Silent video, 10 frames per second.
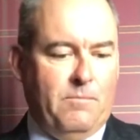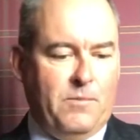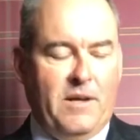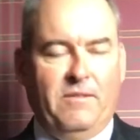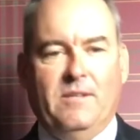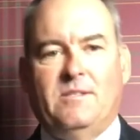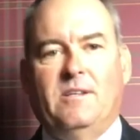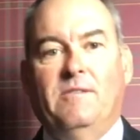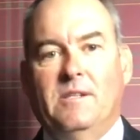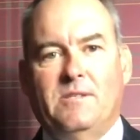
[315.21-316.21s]
previous
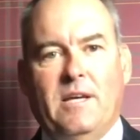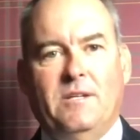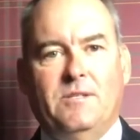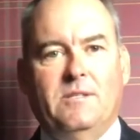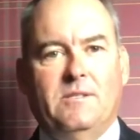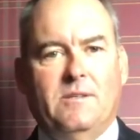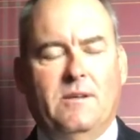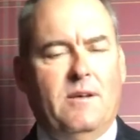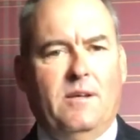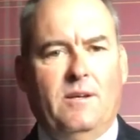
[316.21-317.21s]
civilizations,
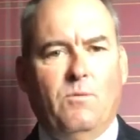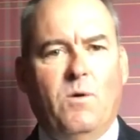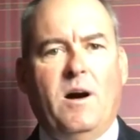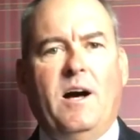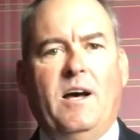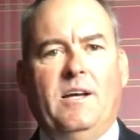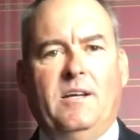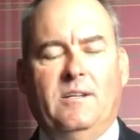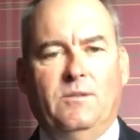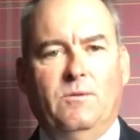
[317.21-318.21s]
you know, why
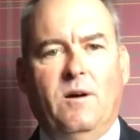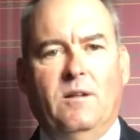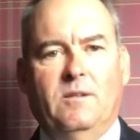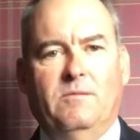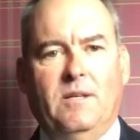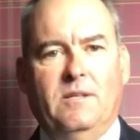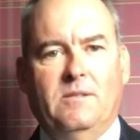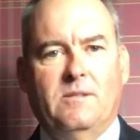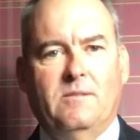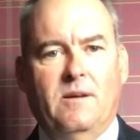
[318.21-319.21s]
do all of
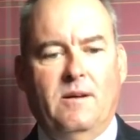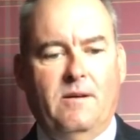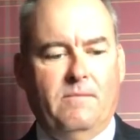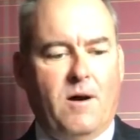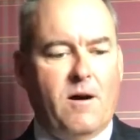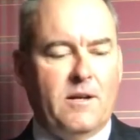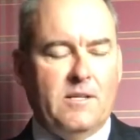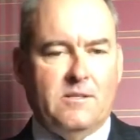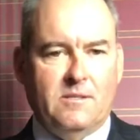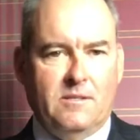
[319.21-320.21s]
these
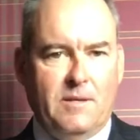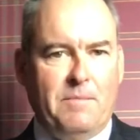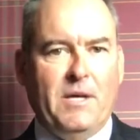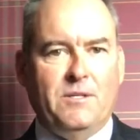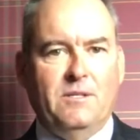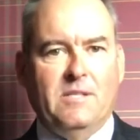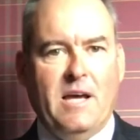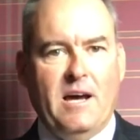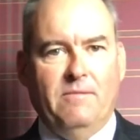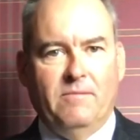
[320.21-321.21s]
artist depictions
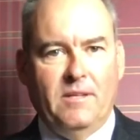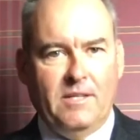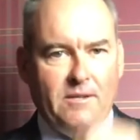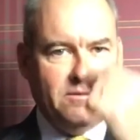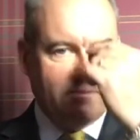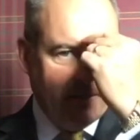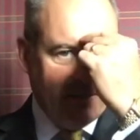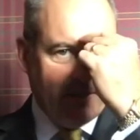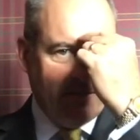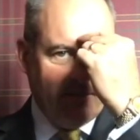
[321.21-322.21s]
have, you know, the
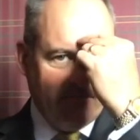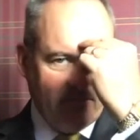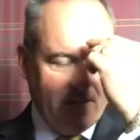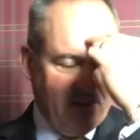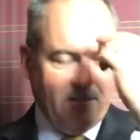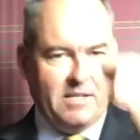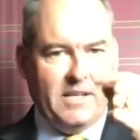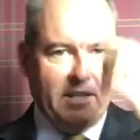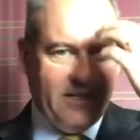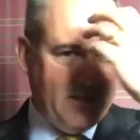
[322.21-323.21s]
little, I call it the
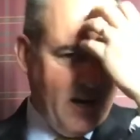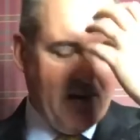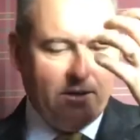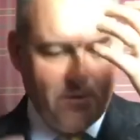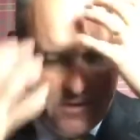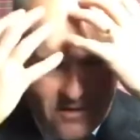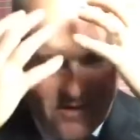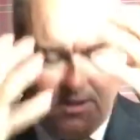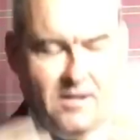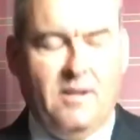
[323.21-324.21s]
Indian dot, or
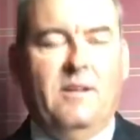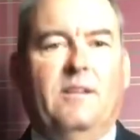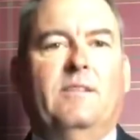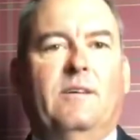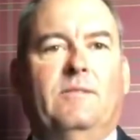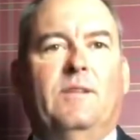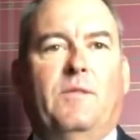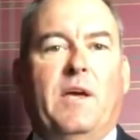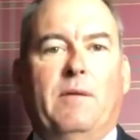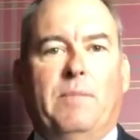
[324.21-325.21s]
the
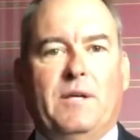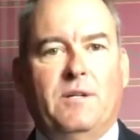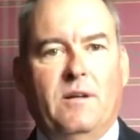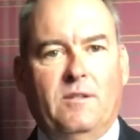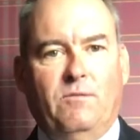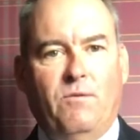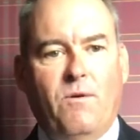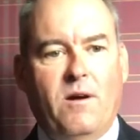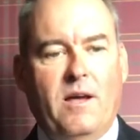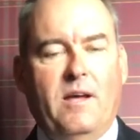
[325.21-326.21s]
thing pictured on the
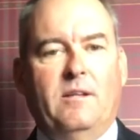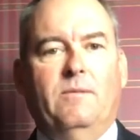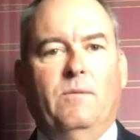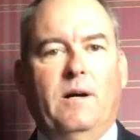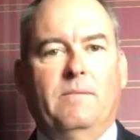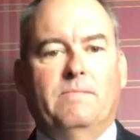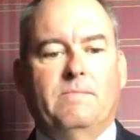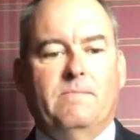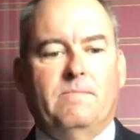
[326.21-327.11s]
forehead? Well,